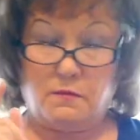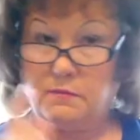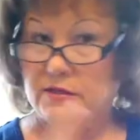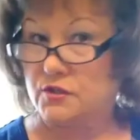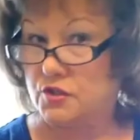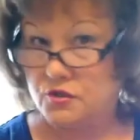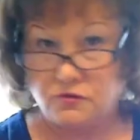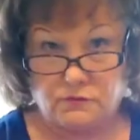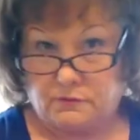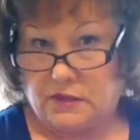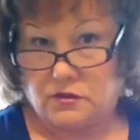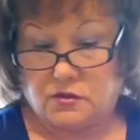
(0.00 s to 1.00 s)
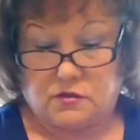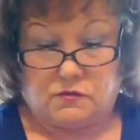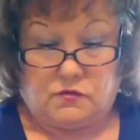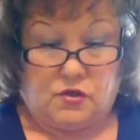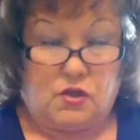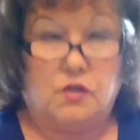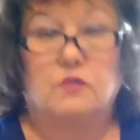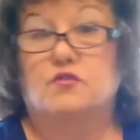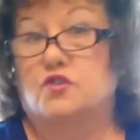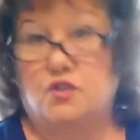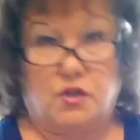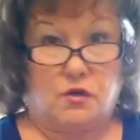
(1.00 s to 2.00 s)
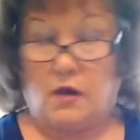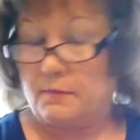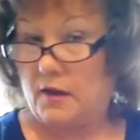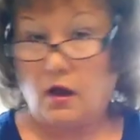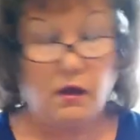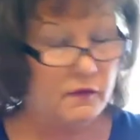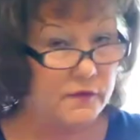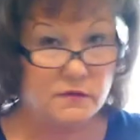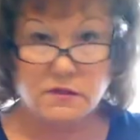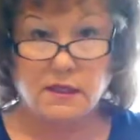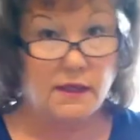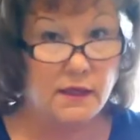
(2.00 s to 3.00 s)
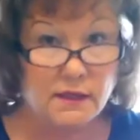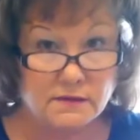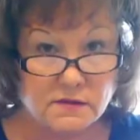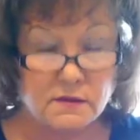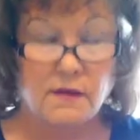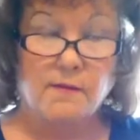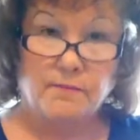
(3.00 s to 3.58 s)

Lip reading: misused you. I mean, all those things.